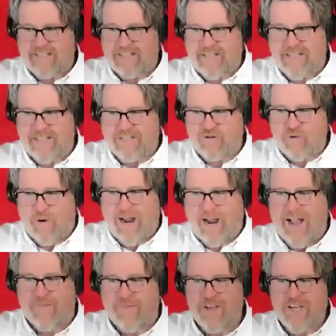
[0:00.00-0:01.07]
in this
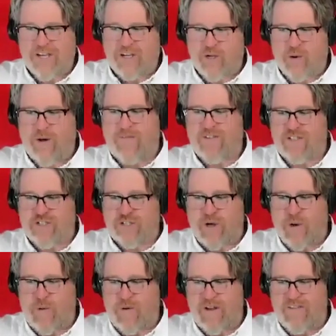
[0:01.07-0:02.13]
graph, you have a
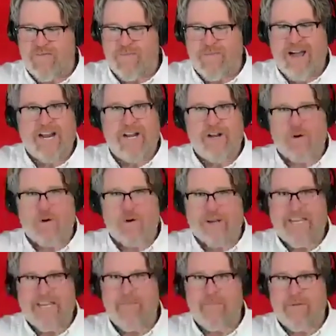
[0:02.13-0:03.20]
zone of minor
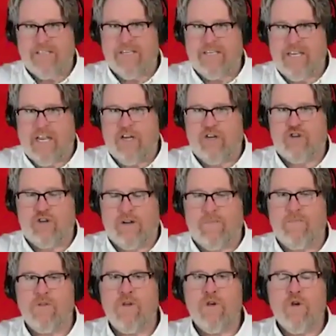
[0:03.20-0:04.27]

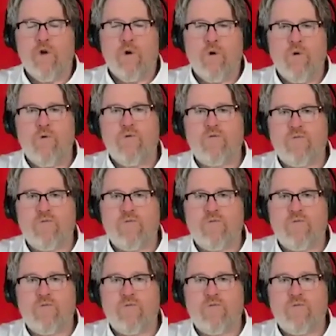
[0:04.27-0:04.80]
rehabilitation. Whose